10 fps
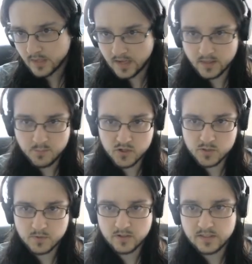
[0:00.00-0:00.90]
And the
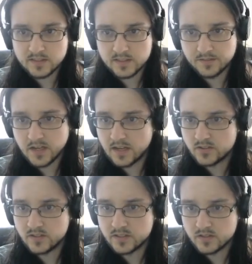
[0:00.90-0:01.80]
bishop on e7
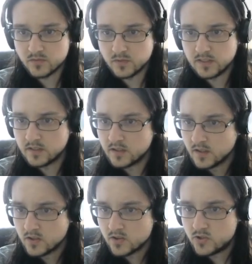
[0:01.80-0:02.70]
actually doesn't really
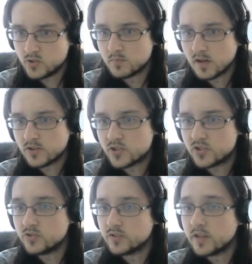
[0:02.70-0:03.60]
do much
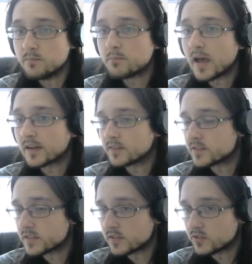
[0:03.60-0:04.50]
to impact the
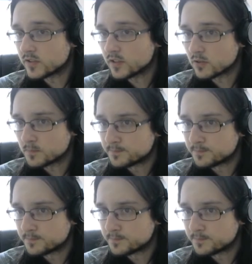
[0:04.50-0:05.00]
center here.